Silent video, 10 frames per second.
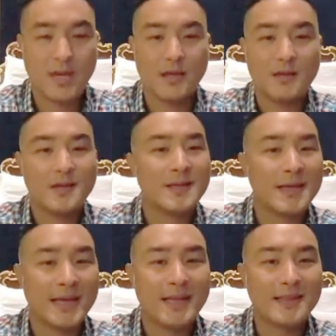Come on,
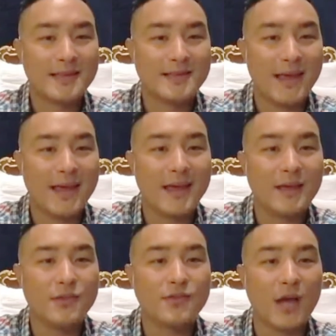somebody. In
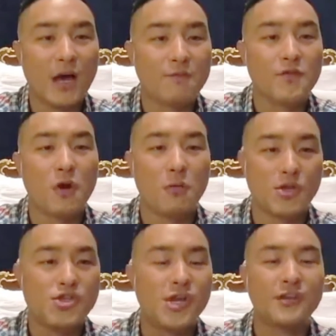the days
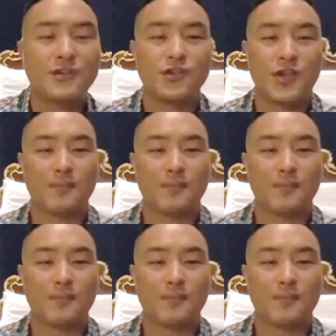of Noah,